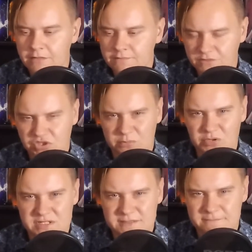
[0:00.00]
for some
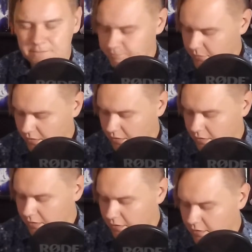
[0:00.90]
reason.
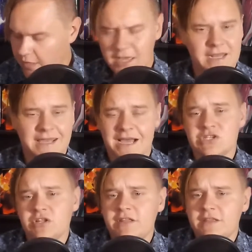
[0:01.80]
And I
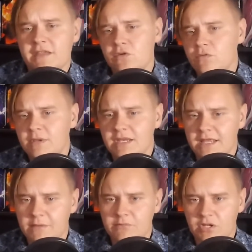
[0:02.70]
actually think that he would be an
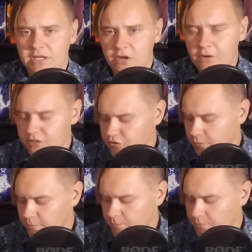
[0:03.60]
Emblem character.